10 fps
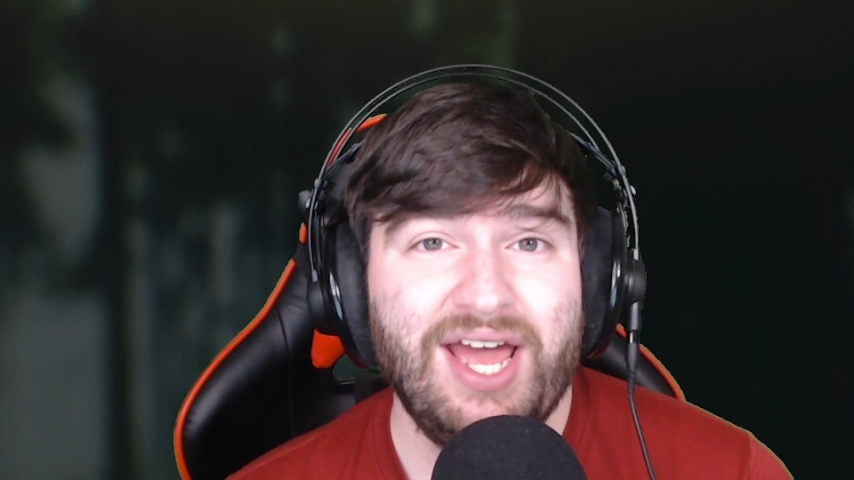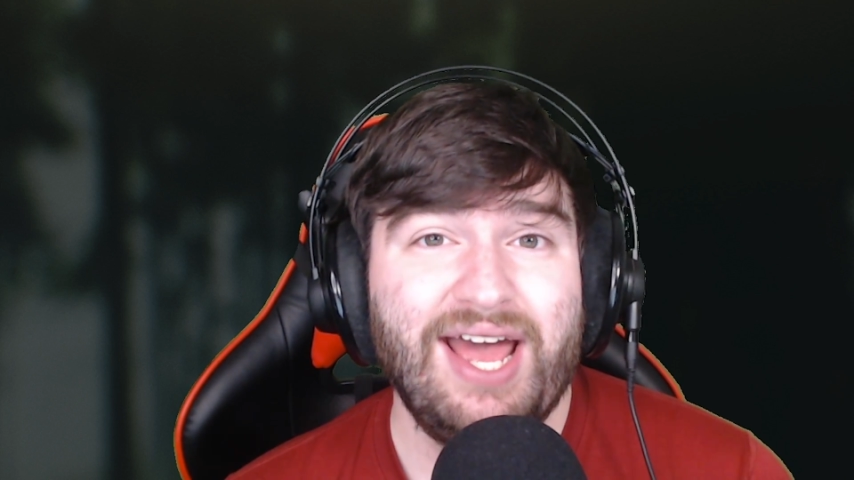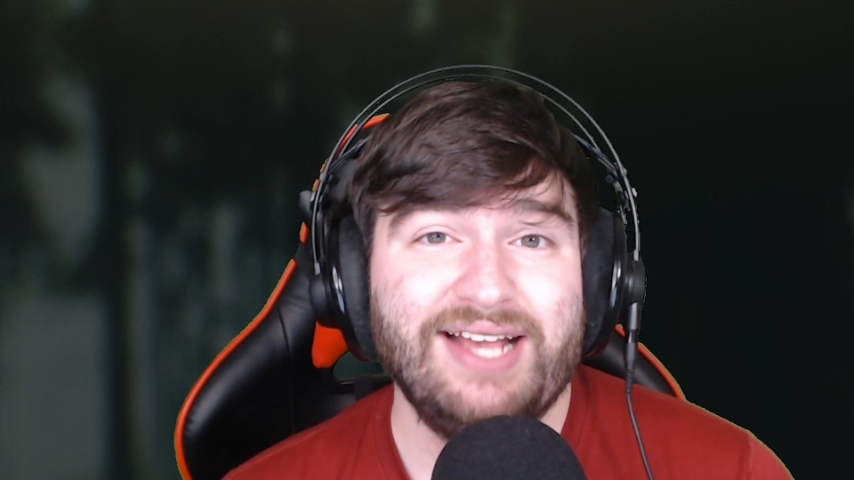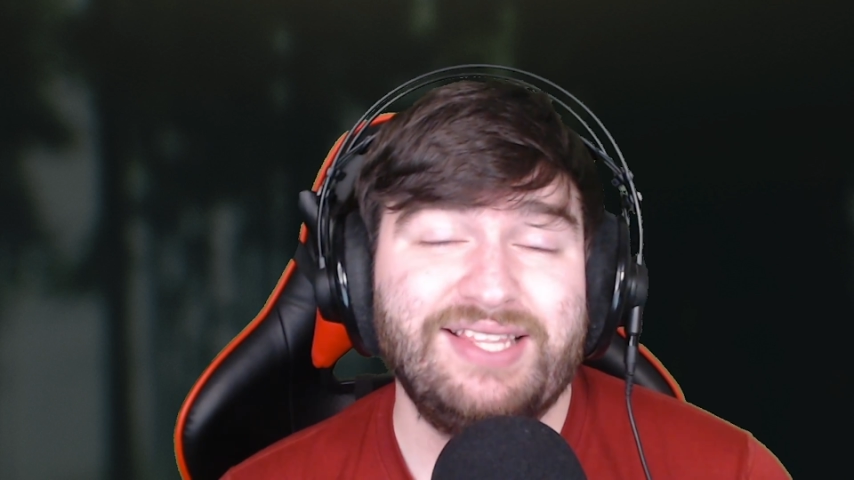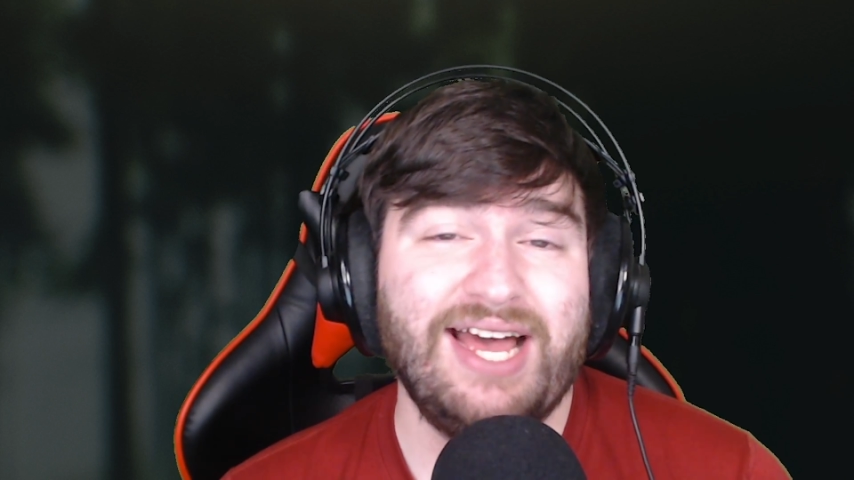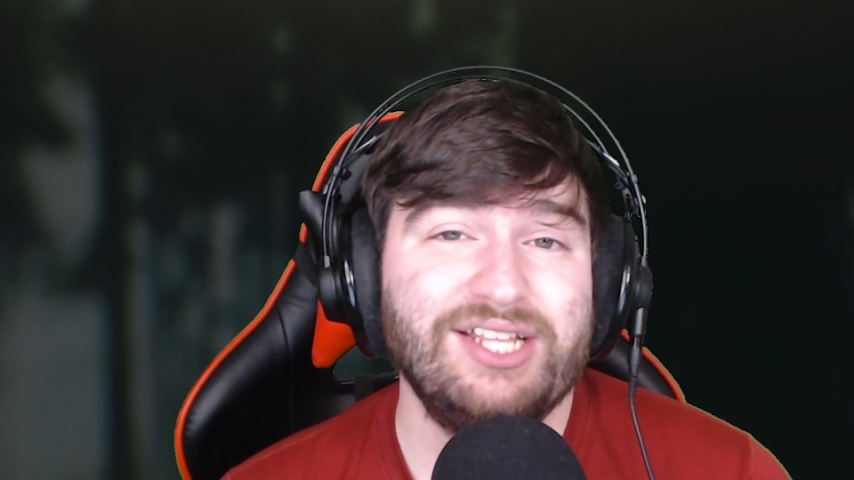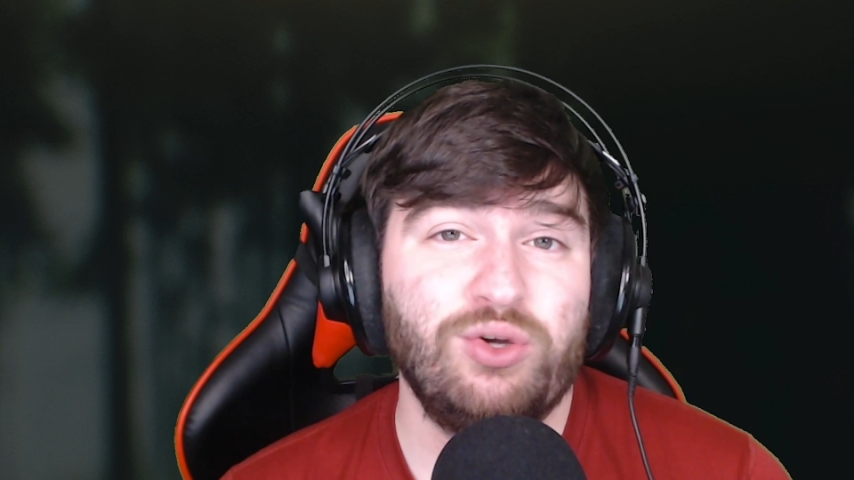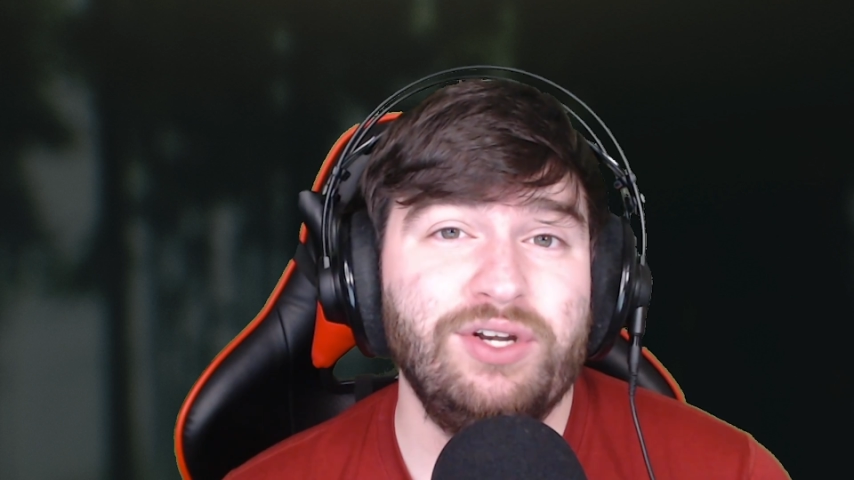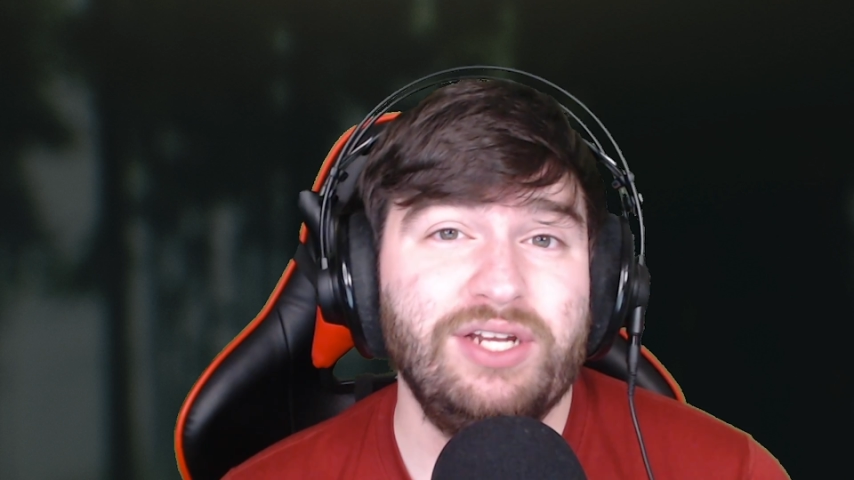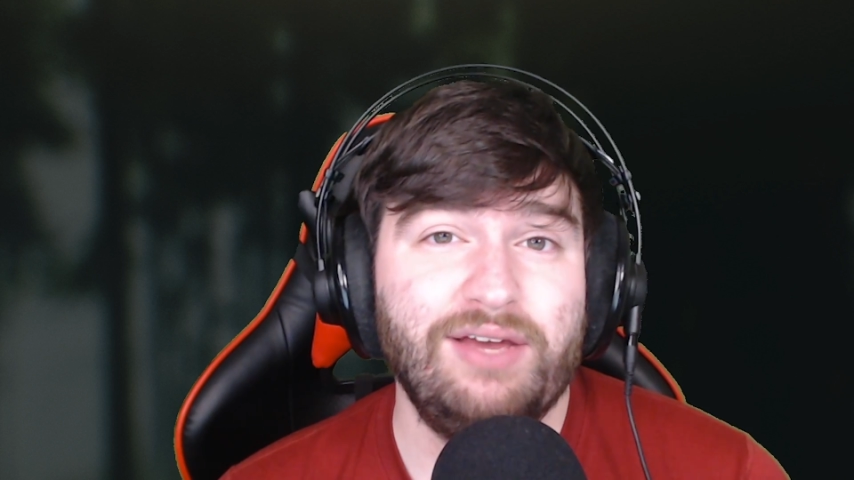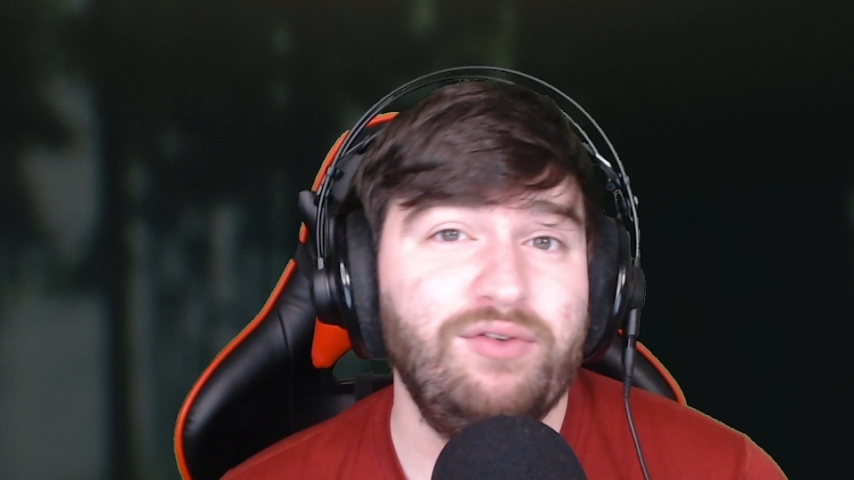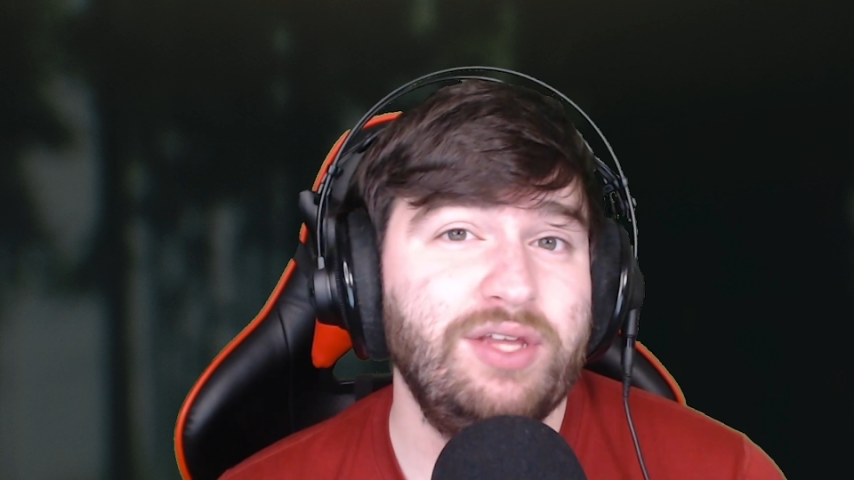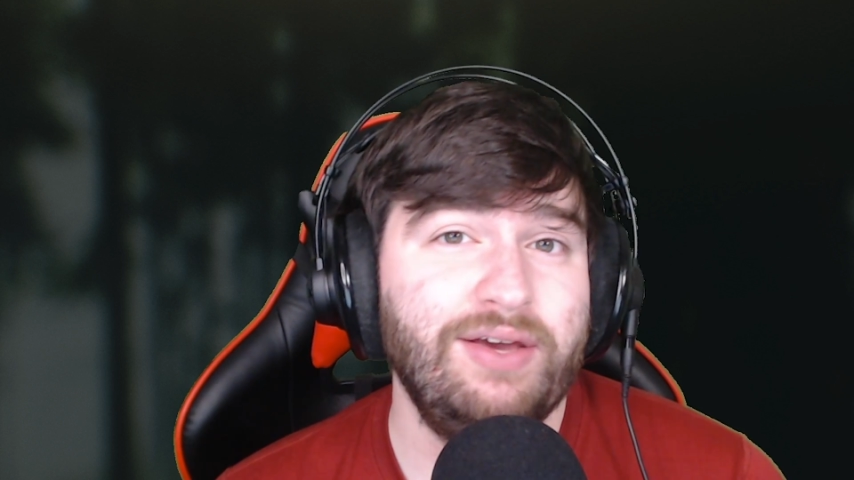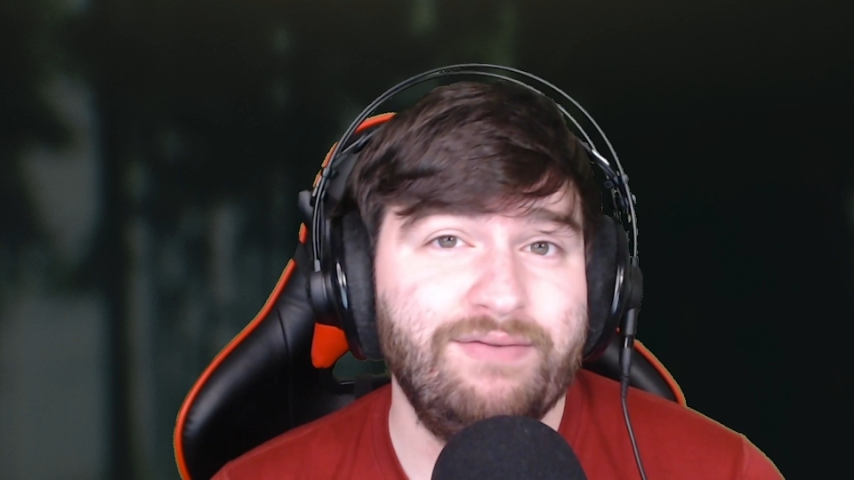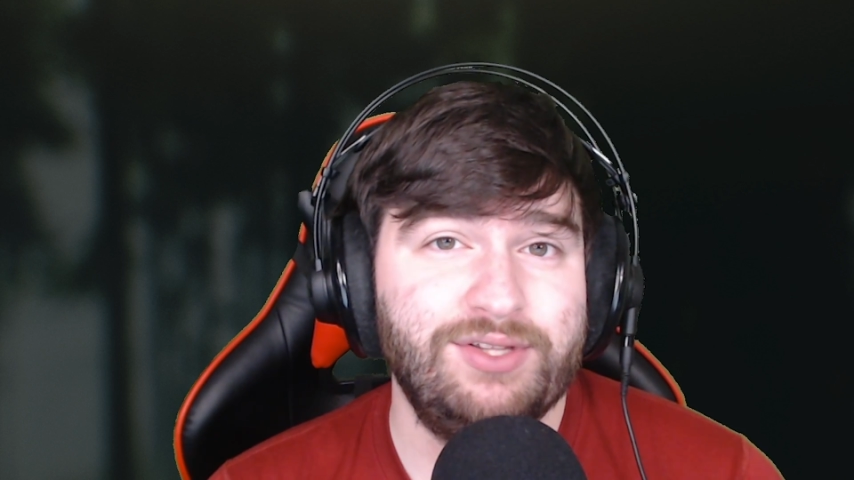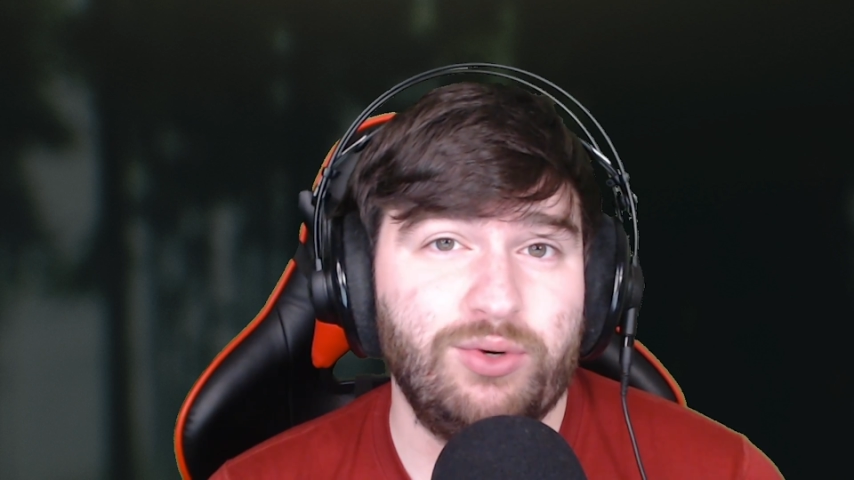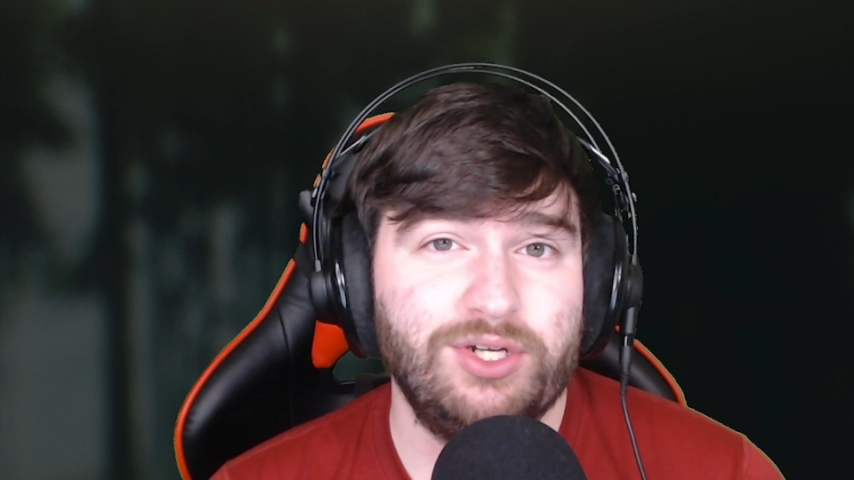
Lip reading: as that's going to give you the inventory